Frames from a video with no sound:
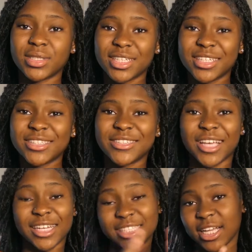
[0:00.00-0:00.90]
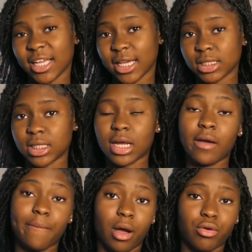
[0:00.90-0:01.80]
YouTube, y'all should got Kay. Today I'm
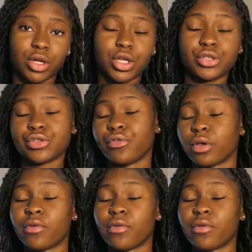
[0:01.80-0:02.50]
back on the YouTube video.